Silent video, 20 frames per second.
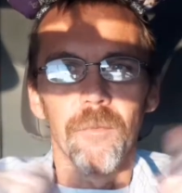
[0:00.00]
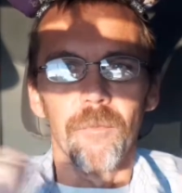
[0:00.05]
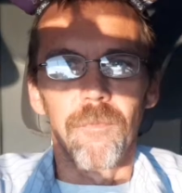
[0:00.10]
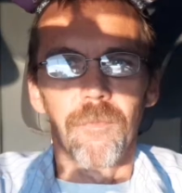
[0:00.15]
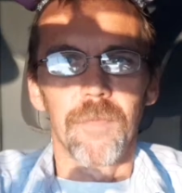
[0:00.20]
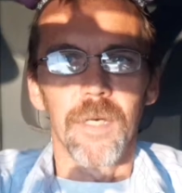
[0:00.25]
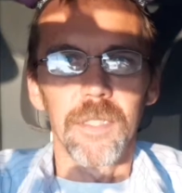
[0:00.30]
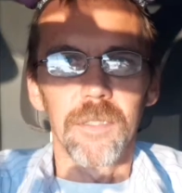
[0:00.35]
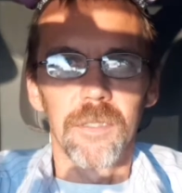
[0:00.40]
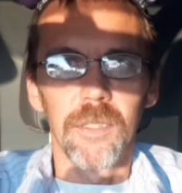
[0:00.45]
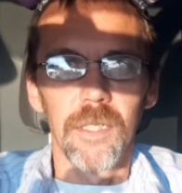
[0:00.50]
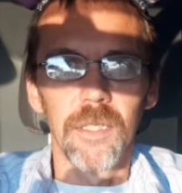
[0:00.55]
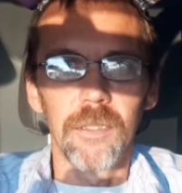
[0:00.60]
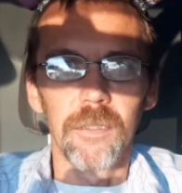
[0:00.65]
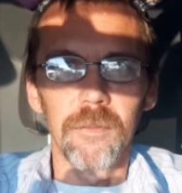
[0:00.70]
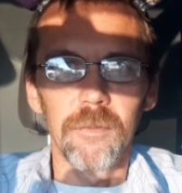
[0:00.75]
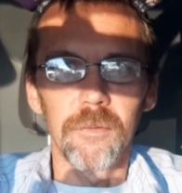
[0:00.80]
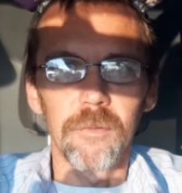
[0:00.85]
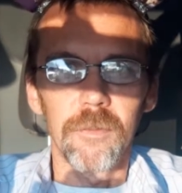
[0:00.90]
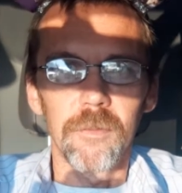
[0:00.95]
That's it.
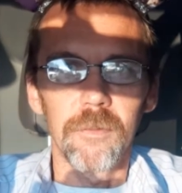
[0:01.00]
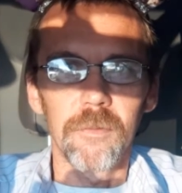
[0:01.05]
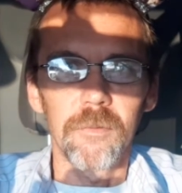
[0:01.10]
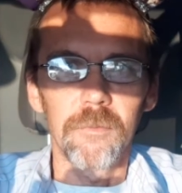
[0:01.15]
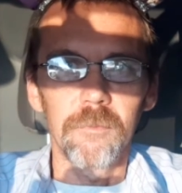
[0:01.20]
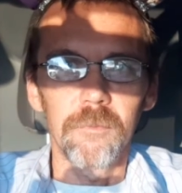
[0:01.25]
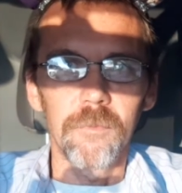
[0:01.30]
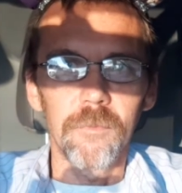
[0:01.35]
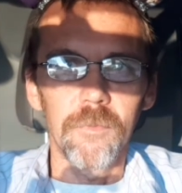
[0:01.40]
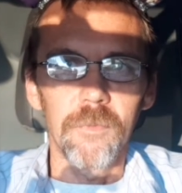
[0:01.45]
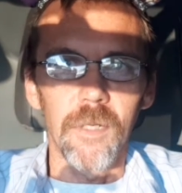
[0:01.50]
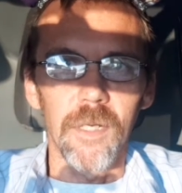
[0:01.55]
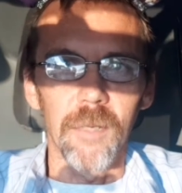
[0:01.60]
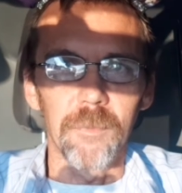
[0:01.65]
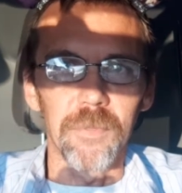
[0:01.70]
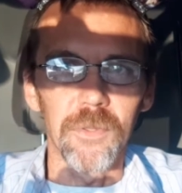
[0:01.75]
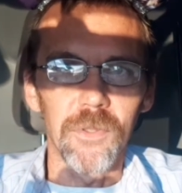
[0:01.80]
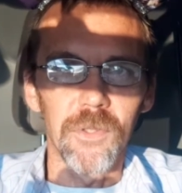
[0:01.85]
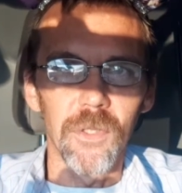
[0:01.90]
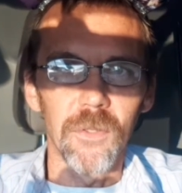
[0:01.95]

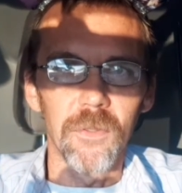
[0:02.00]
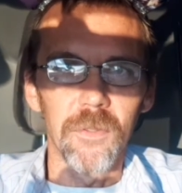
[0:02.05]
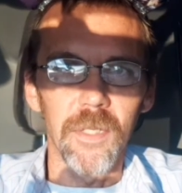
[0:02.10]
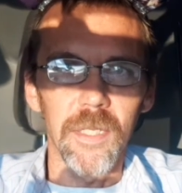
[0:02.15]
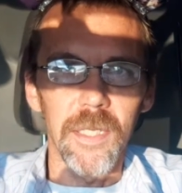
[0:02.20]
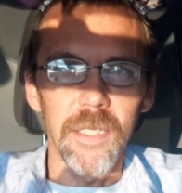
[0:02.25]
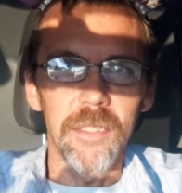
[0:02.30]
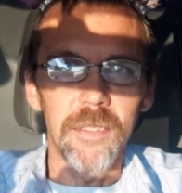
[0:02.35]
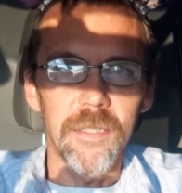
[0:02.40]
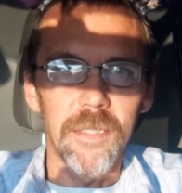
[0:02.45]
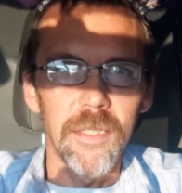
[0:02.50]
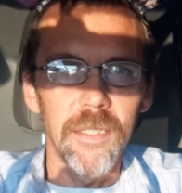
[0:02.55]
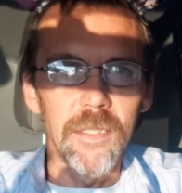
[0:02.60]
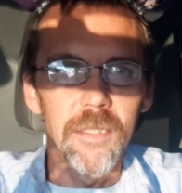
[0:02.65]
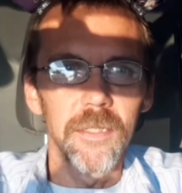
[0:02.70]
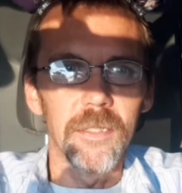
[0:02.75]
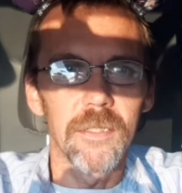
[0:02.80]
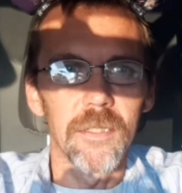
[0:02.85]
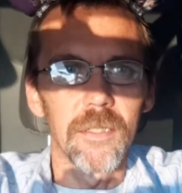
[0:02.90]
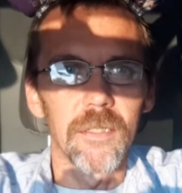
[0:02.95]
Episode 18
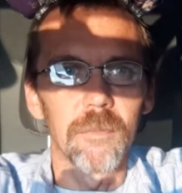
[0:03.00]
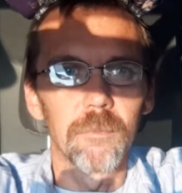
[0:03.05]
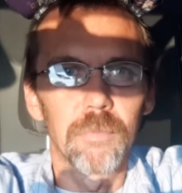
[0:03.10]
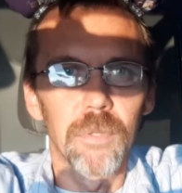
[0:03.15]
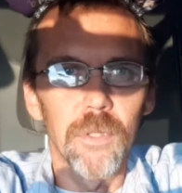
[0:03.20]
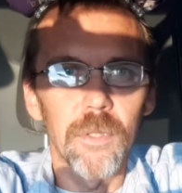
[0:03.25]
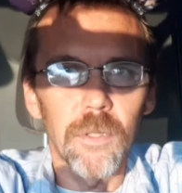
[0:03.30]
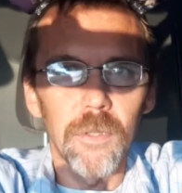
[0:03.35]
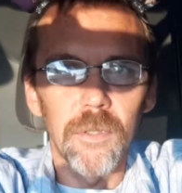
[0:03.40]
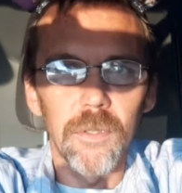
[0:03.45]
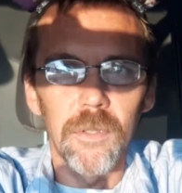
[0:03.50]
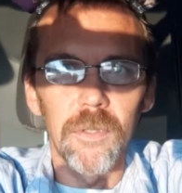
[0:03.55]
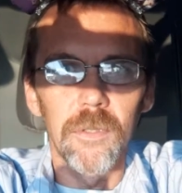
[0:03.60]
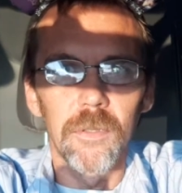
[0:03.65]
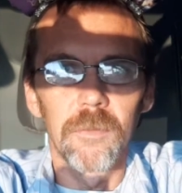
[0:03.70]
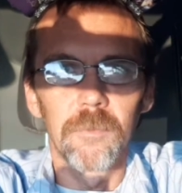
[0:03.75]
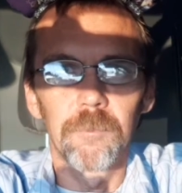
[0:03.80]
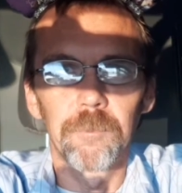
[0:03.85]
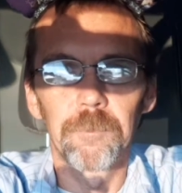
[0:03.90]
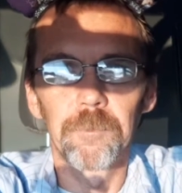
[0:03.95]
is in the books.
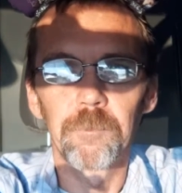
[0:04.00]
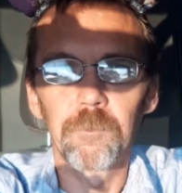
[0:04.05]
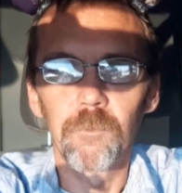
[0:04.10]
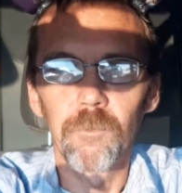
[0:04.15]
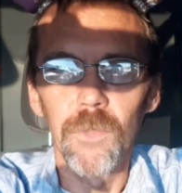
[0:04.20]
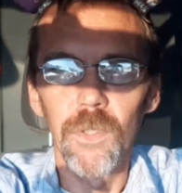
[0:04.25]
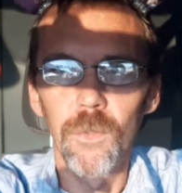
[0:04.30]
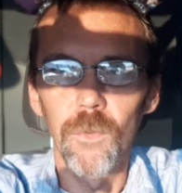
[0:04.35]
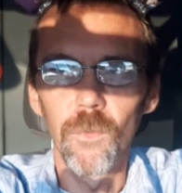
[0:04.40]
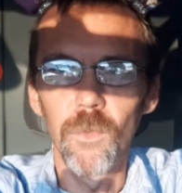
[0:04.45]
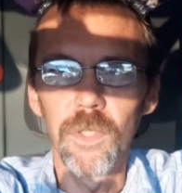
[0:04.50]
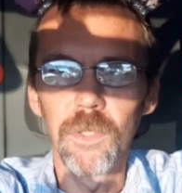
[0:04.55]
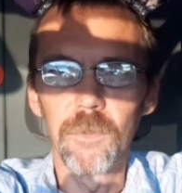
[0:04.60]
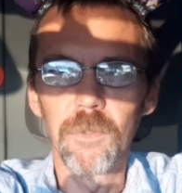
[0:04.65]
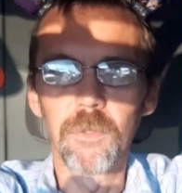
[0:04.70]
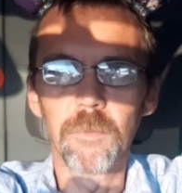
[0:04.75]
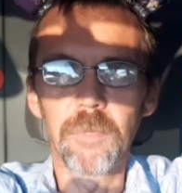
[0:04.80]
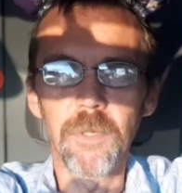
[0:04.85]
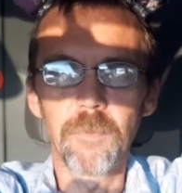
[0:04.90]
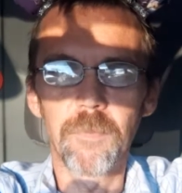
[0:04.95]
We
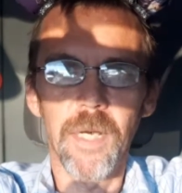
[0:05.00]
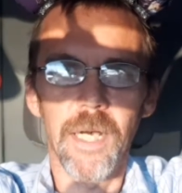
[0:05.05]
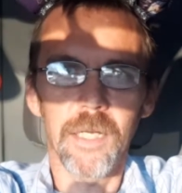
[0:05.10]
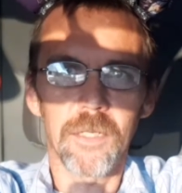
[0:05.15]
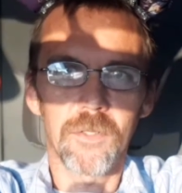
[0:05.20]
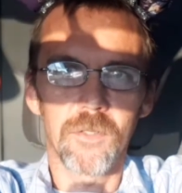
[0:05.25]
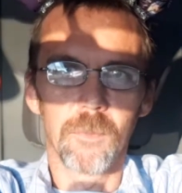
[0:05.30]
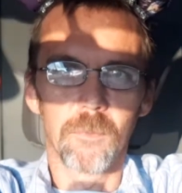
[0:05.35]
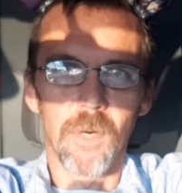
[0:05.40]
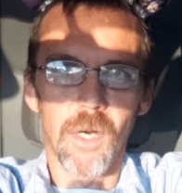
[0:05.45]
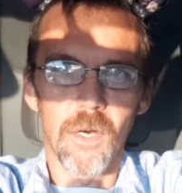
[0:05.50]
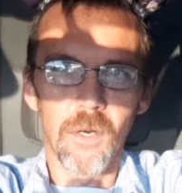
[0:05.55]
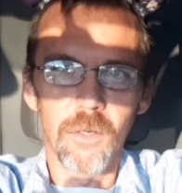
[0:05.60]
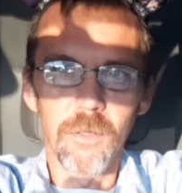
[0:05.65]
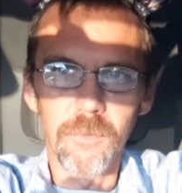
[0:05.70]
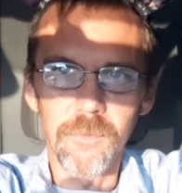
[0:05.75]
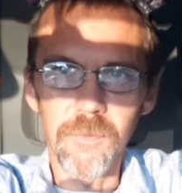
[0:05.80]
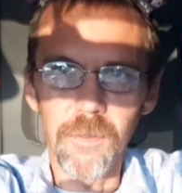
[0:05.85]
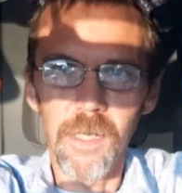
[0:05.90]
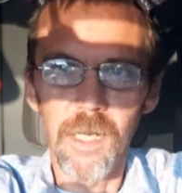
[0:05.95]
will be back
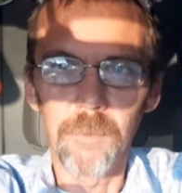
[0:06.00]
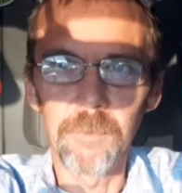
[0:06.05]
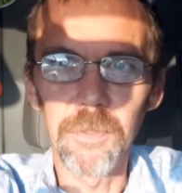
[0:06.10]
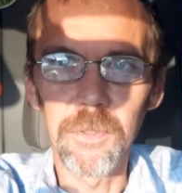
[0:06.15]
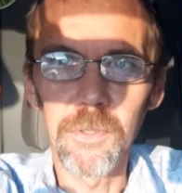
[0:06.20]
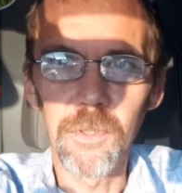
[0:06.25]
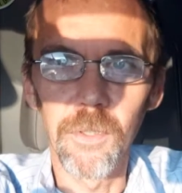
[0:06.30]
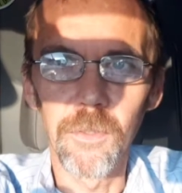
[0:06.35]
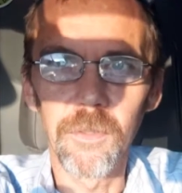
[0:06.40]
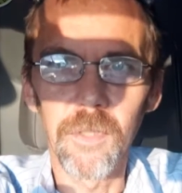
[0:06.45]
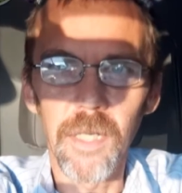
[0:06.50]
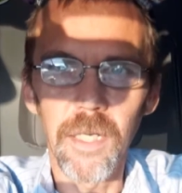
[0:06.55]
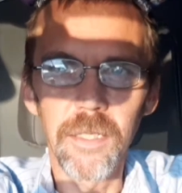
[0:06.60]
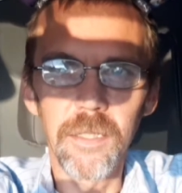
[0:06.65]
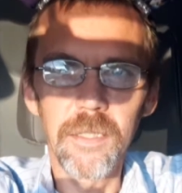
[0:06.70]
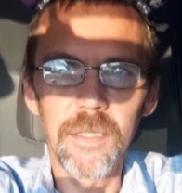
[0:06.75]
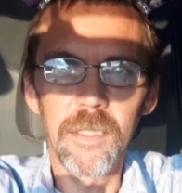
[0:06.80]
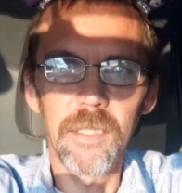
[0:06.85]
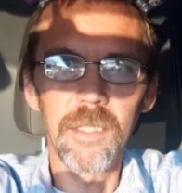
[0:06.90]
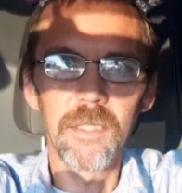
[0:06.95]
tomorrow for episode
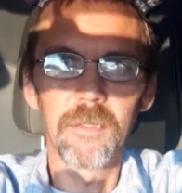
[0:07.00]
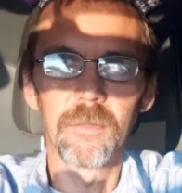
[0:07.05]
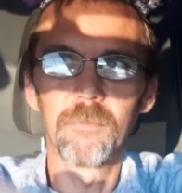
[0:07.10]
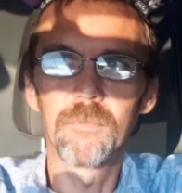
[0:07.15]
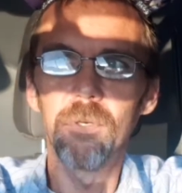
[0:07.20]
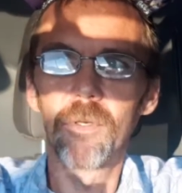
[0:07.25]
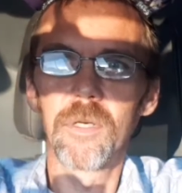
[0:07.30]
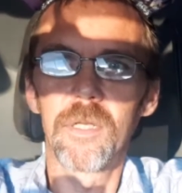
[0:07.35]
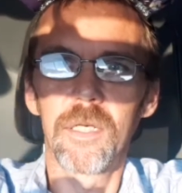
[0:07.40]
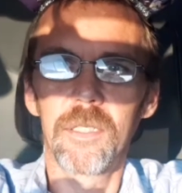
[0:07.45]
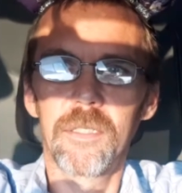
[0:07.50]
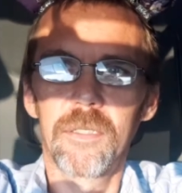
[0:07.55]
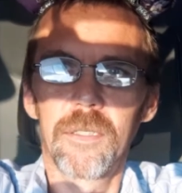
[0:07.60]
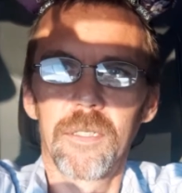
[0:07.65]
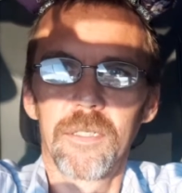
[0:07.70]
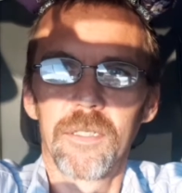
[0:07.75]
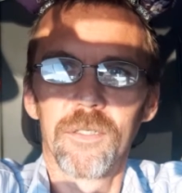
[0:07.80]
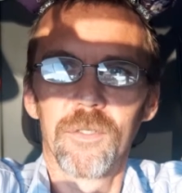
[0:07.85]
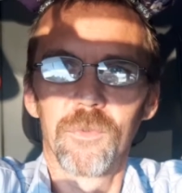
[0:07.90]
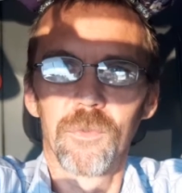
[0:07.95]
19, and boy, that
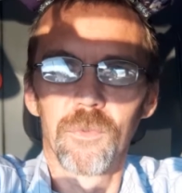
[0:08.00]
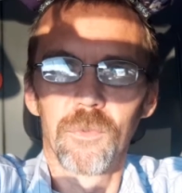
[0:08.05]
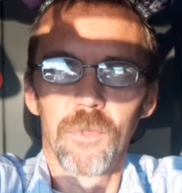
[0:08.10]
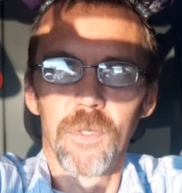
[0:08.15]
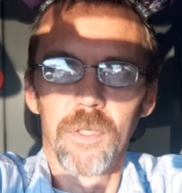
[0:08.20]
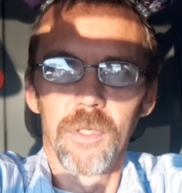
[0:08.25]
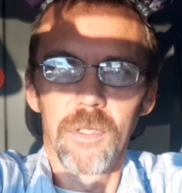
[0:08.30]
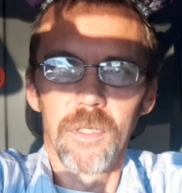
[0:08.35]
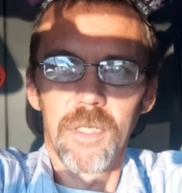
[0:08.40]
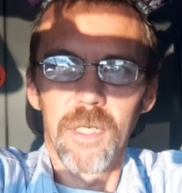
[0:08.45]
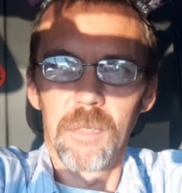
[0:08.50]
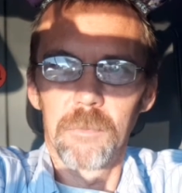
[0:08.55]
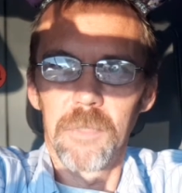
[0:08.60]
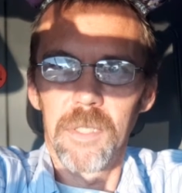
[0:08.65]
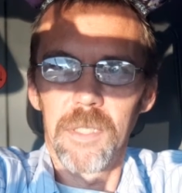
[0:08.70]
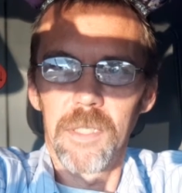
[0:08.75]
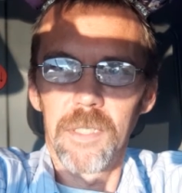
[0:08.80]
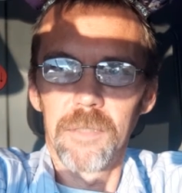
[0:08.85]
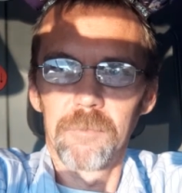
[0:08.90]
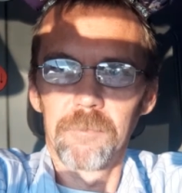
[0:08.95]
sun is really coming
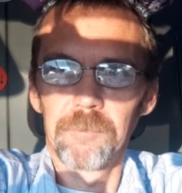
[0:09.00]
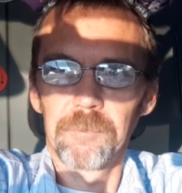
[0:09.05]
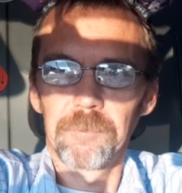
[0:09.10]
in.